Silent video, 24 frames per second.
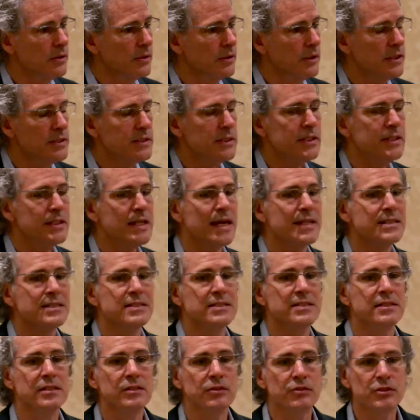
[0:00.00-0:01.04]
It's in that
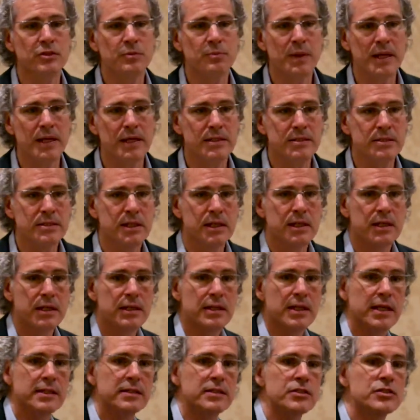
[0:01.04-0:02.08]
still space
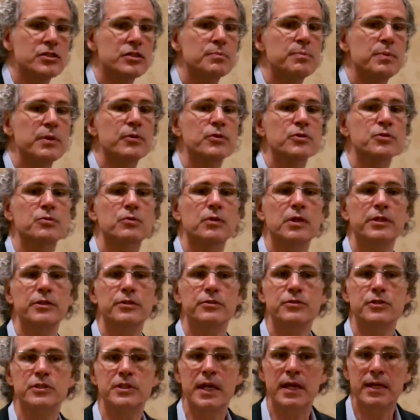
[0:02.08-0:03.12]
that the spiritual
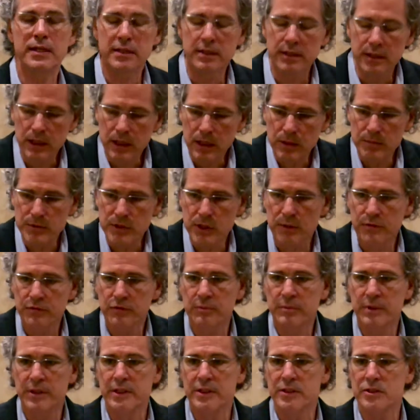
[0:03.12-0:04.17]
understanding comes up
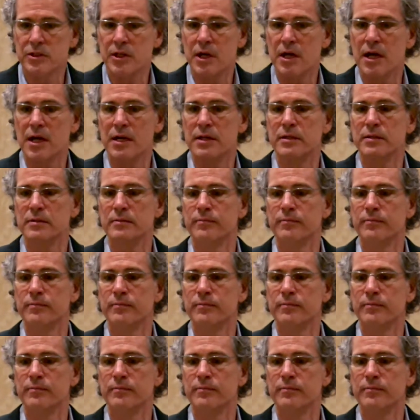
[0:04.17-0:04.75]
from the inside.